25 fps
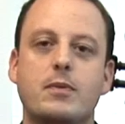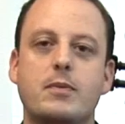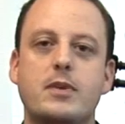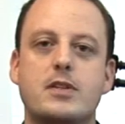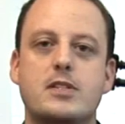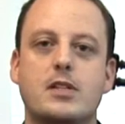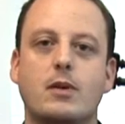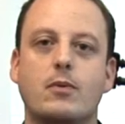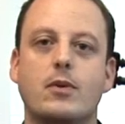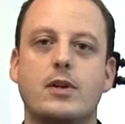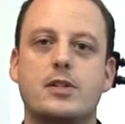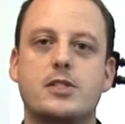the
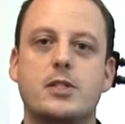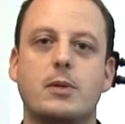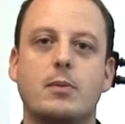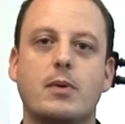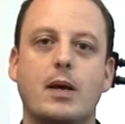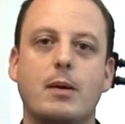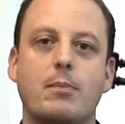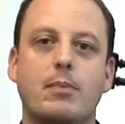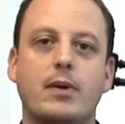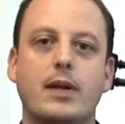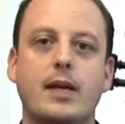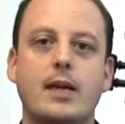Music Workshop
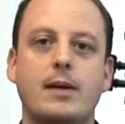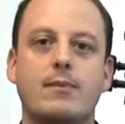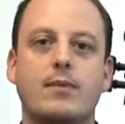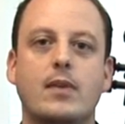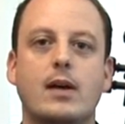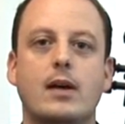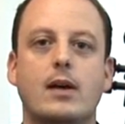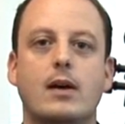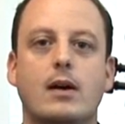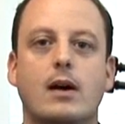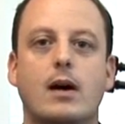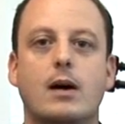Company.
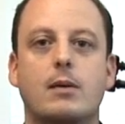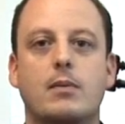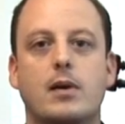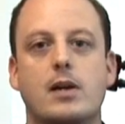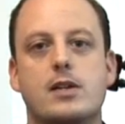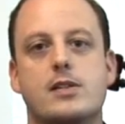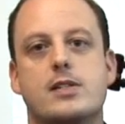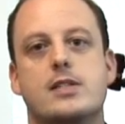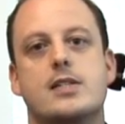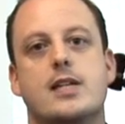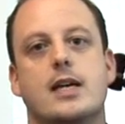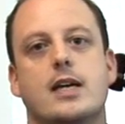I'm
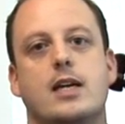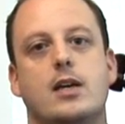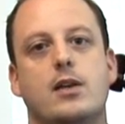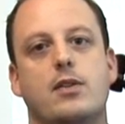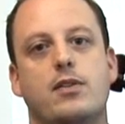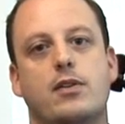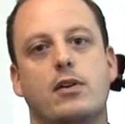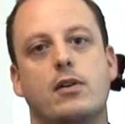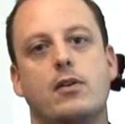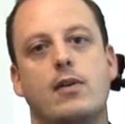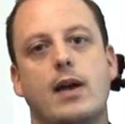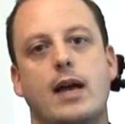going to take you
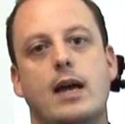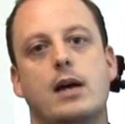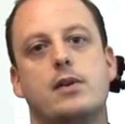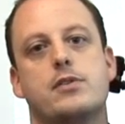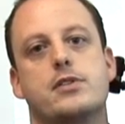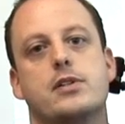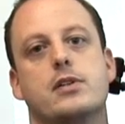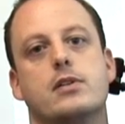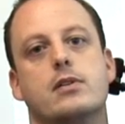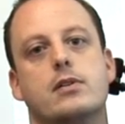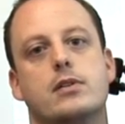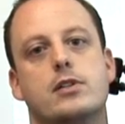through how
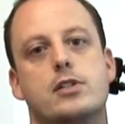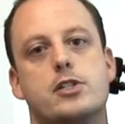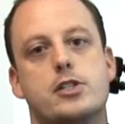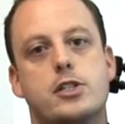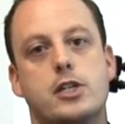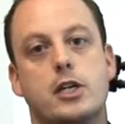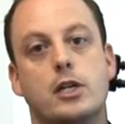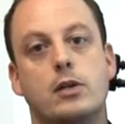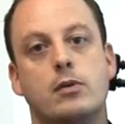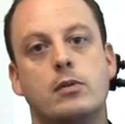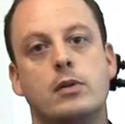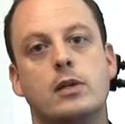to
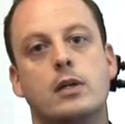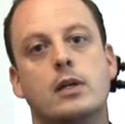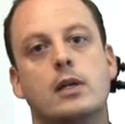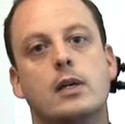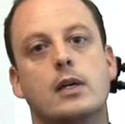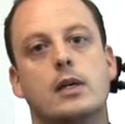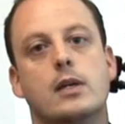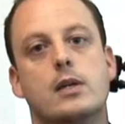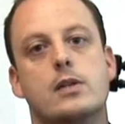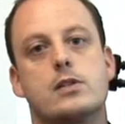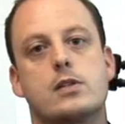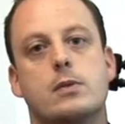
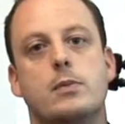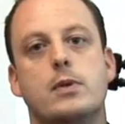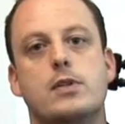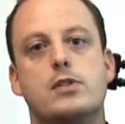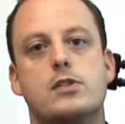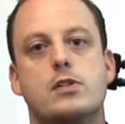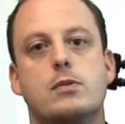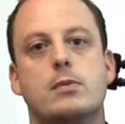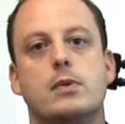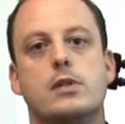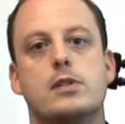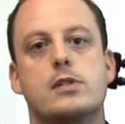tune some
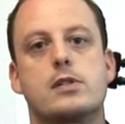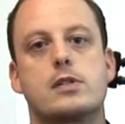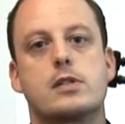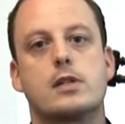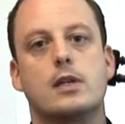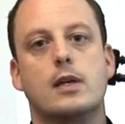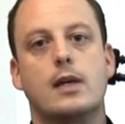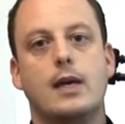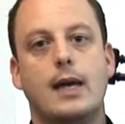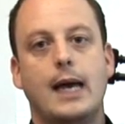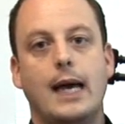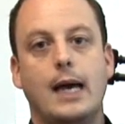instruments,
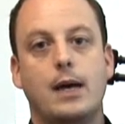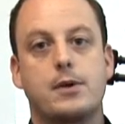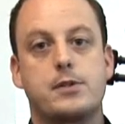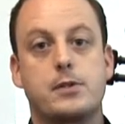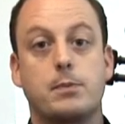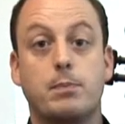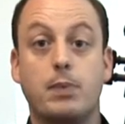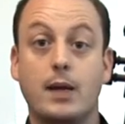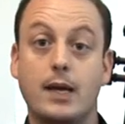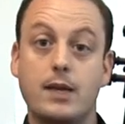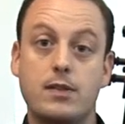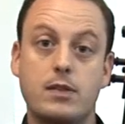how to
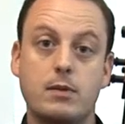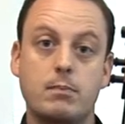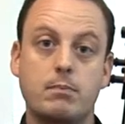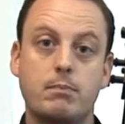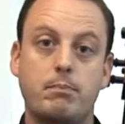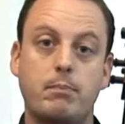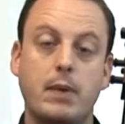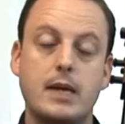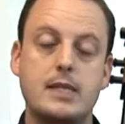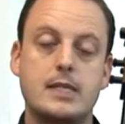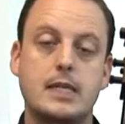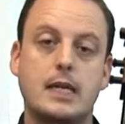play
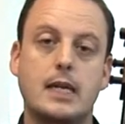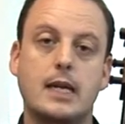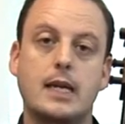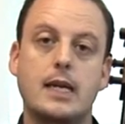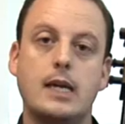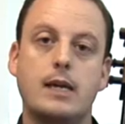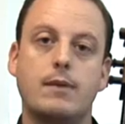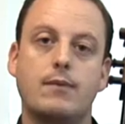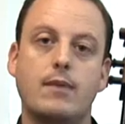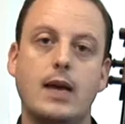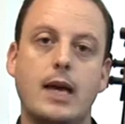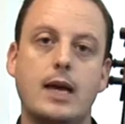them
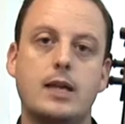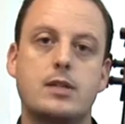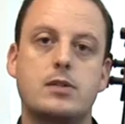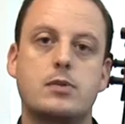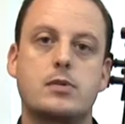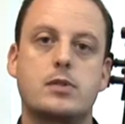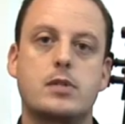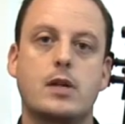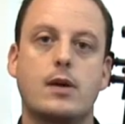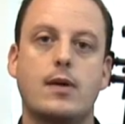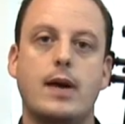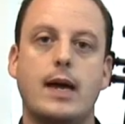basically, and
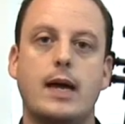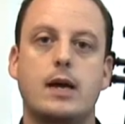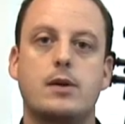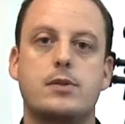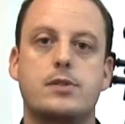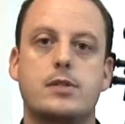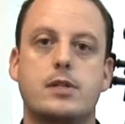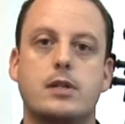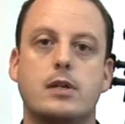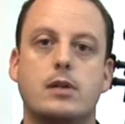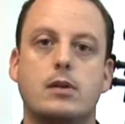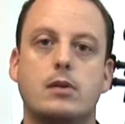also how
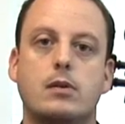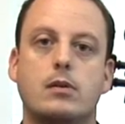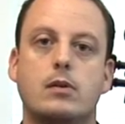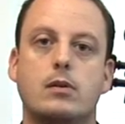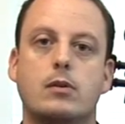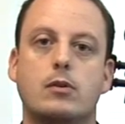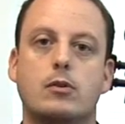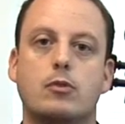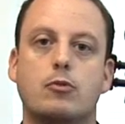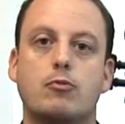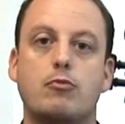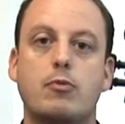to
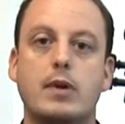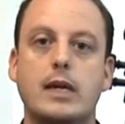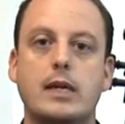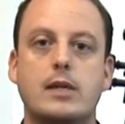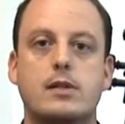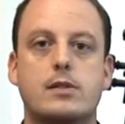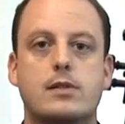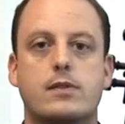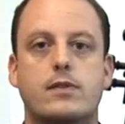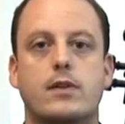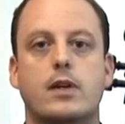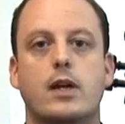
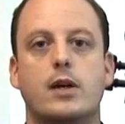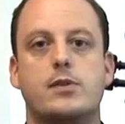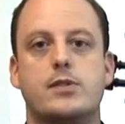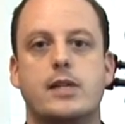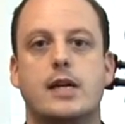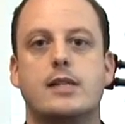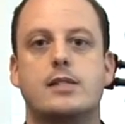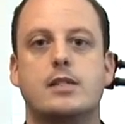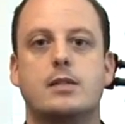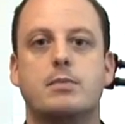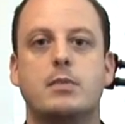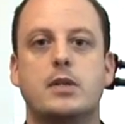read the
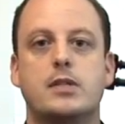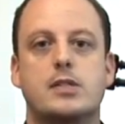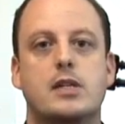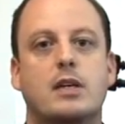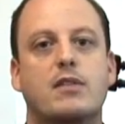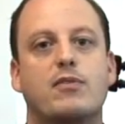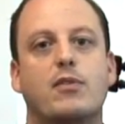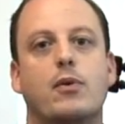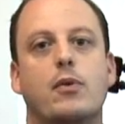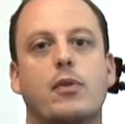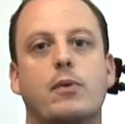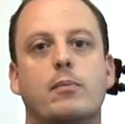notated music
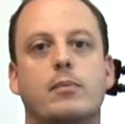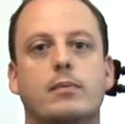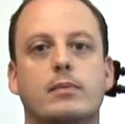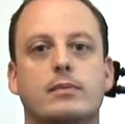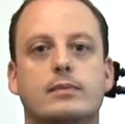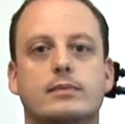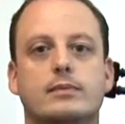for them.